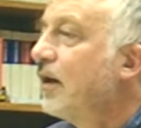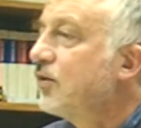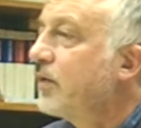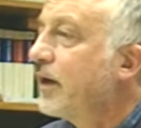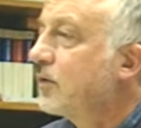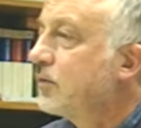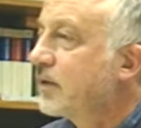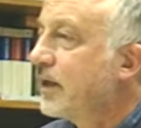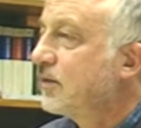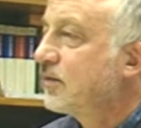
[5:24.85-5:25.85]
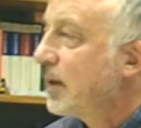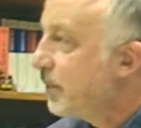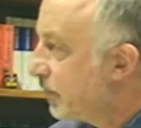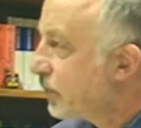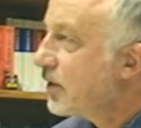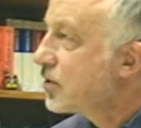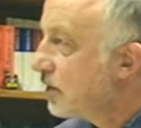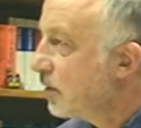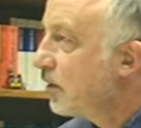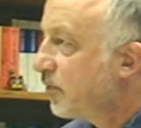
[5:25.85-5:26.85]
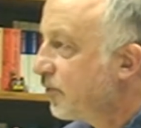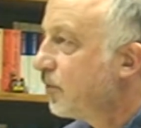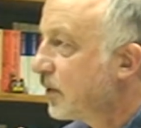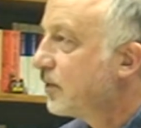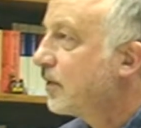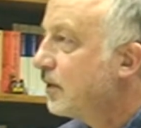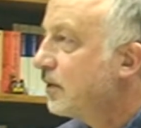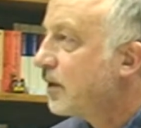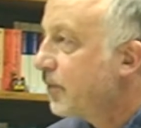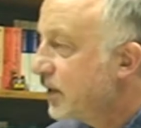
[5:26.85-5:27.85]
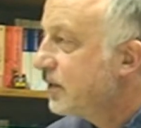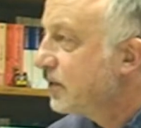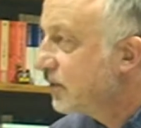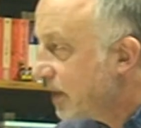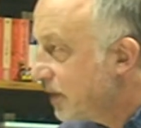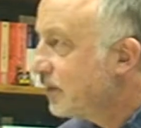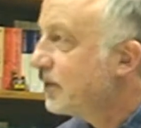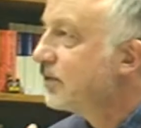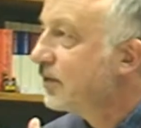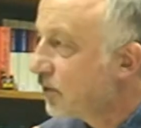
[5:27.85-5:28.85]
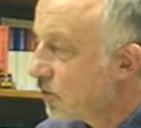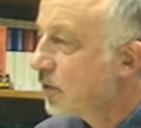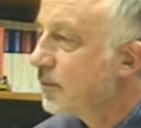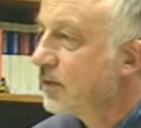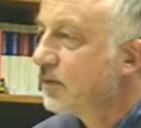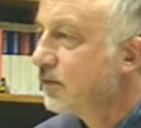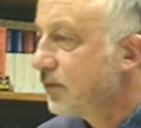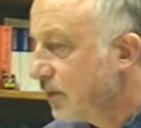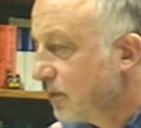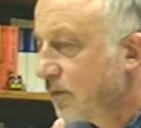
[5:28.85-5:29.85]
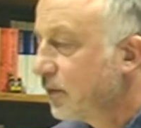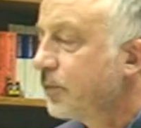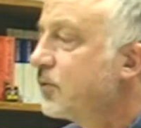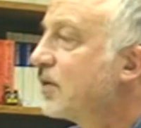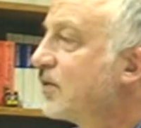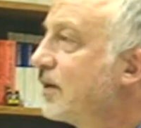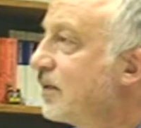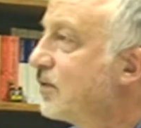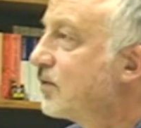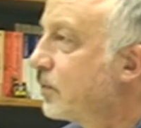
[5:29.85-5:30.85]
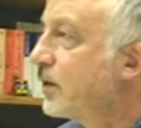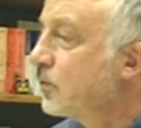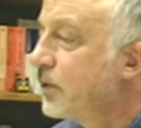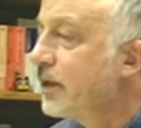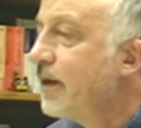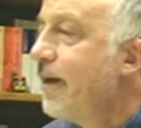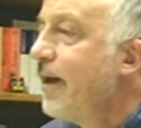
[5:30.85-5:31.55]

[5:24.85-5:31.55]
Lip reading: so I could get some impression of what the Armenian scientists, astronomers and computer scientists were doing.